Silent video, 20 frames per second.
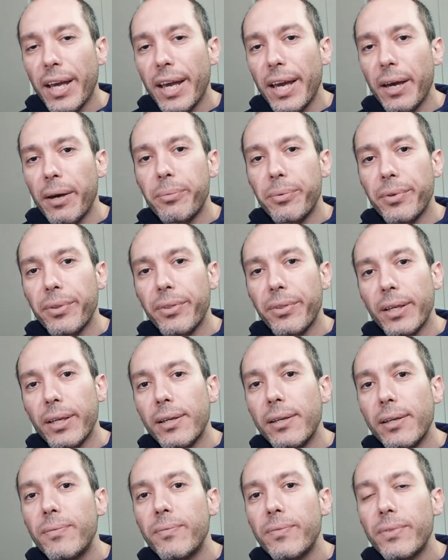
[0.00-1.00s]

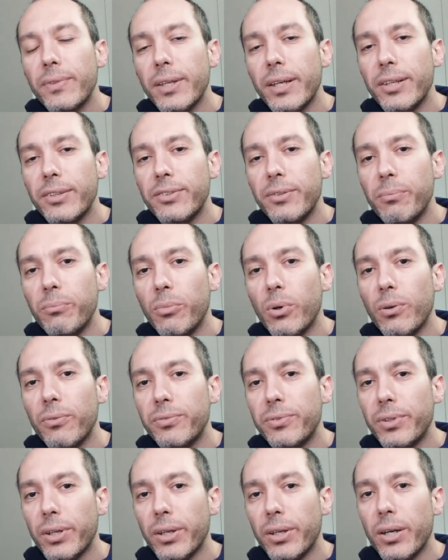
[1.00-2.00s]
everything that is
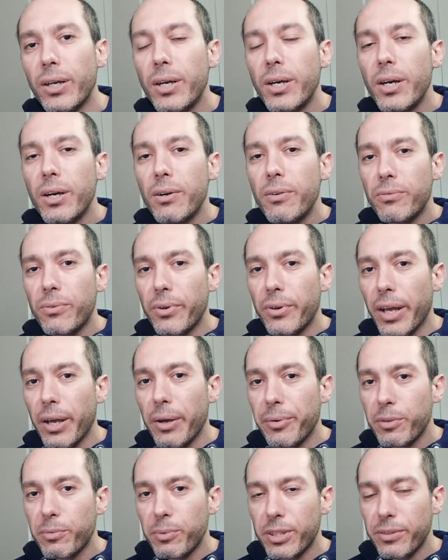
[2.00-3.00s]
involved for
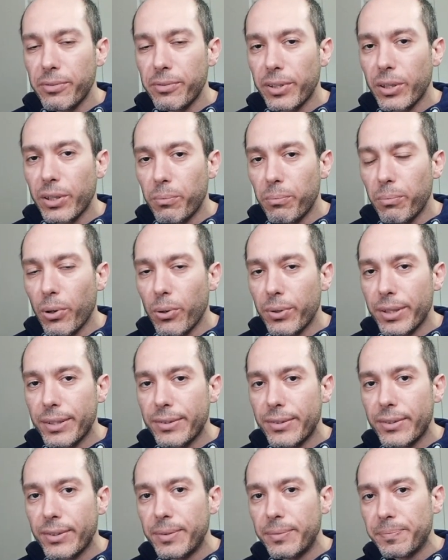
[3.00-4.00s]
every specific
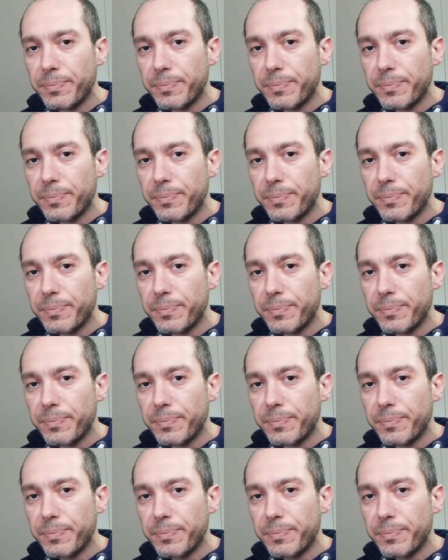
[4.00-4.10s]
component.